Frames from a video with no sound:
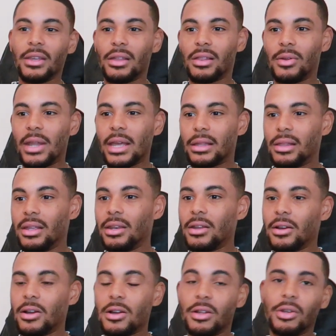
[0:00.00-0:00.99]
So next thing
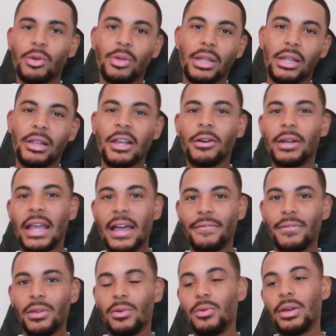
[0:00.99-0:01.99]
they're gonna do is they're gonna
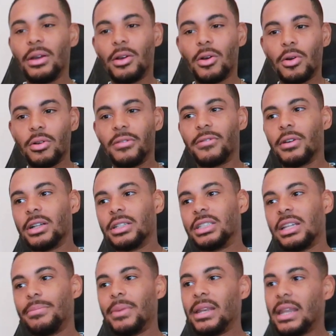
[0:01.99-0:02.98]
have you go for a
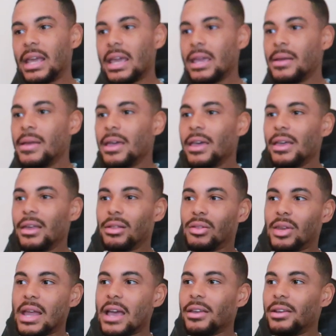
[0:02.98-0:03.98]
shipping date.
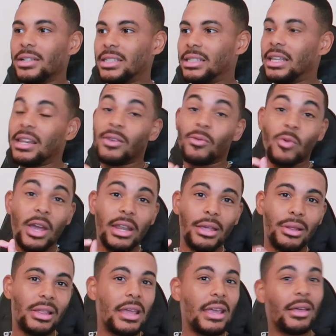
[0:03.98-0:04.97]
So now you're just getting
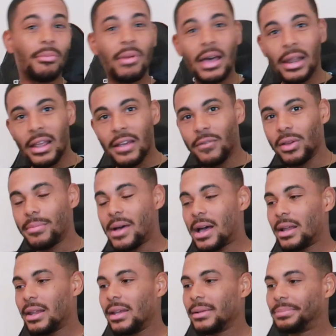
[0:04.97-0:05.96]
ready, saying goodbye to
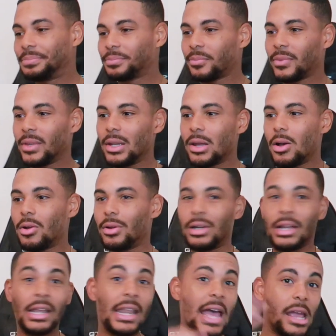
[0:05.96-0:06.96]
everybody, you know,
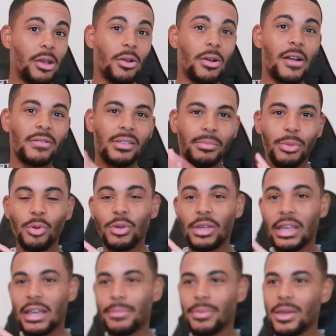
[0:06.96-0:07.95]
and now you're off to boot
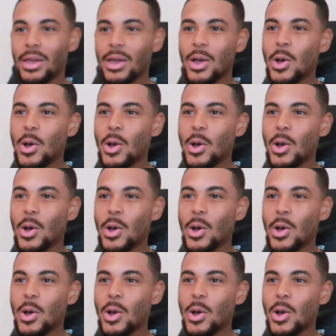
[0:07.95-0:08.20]
camp.